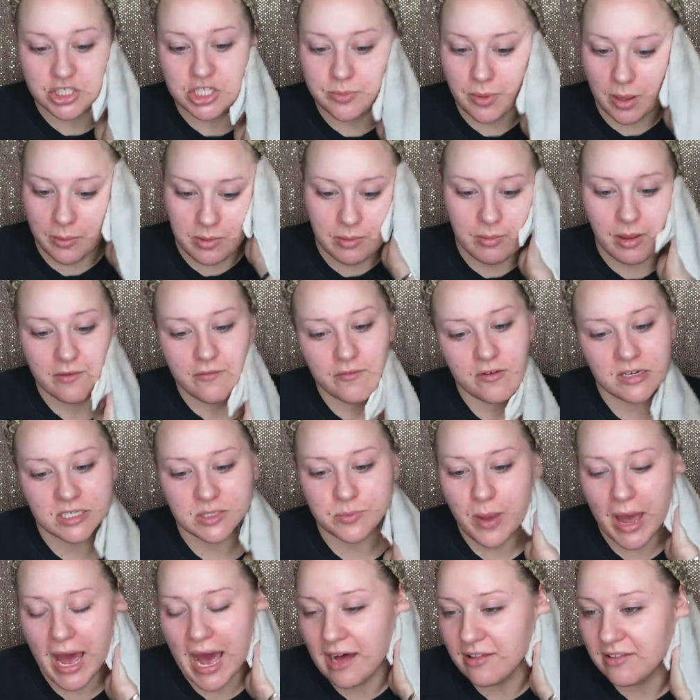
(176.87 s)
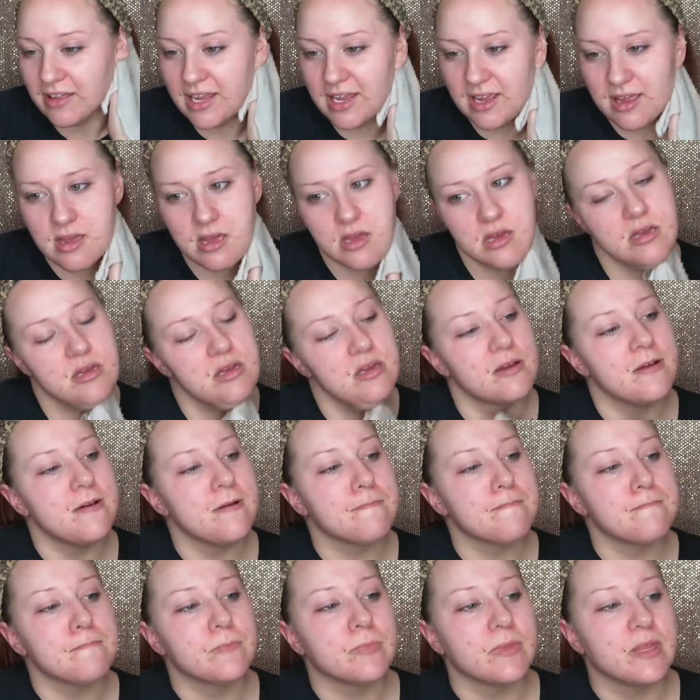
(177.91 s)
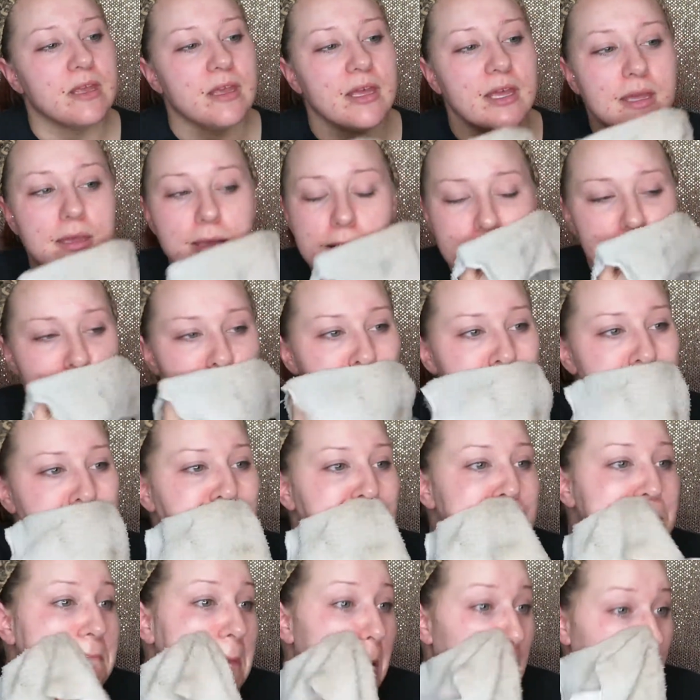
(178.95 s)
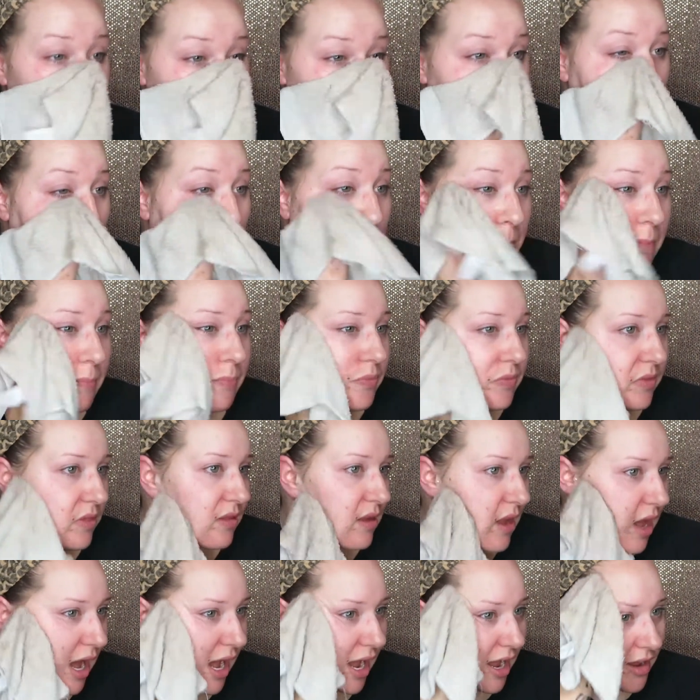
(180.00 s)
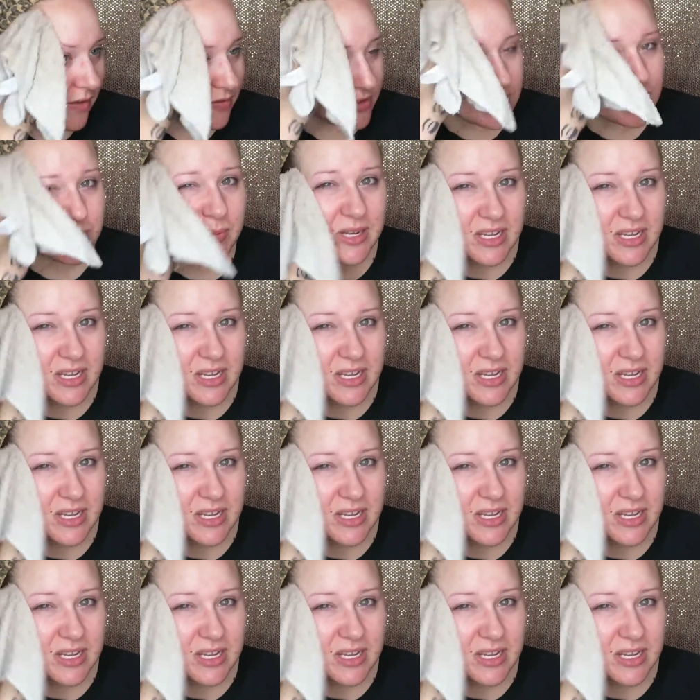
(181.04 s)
She bought me my first palette, and I have just